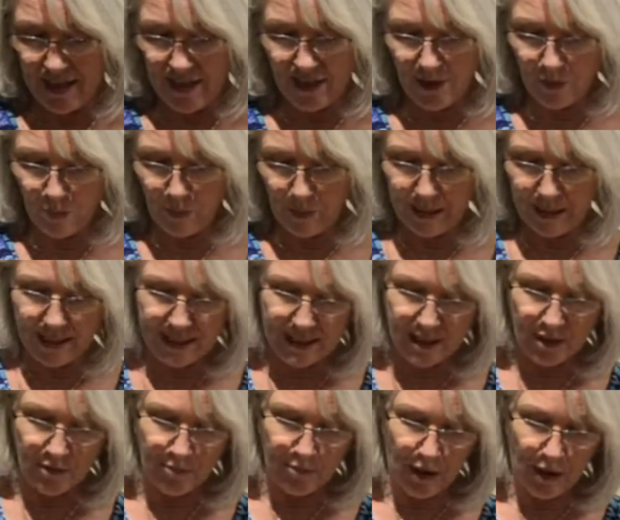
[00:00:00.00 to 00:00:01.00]
The wick is
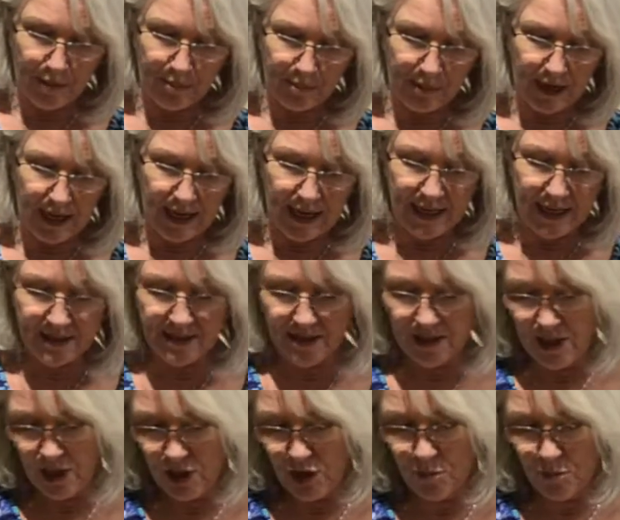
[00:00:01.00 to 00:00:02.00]
the proper height,
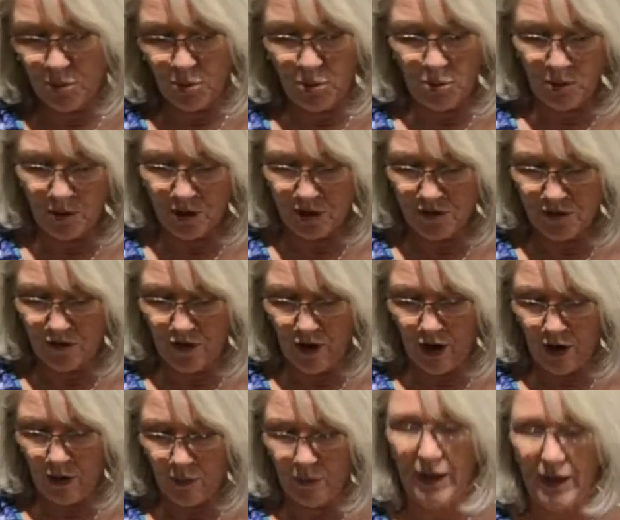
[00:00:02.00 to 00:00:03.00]
the pool is
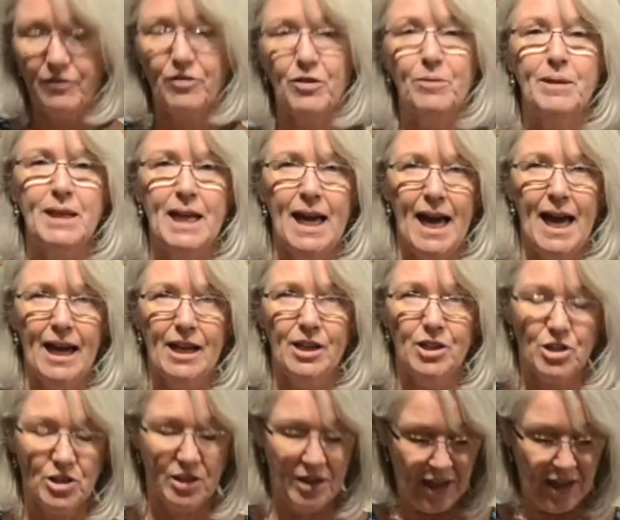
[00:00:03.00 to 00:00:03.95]
far away from the edge.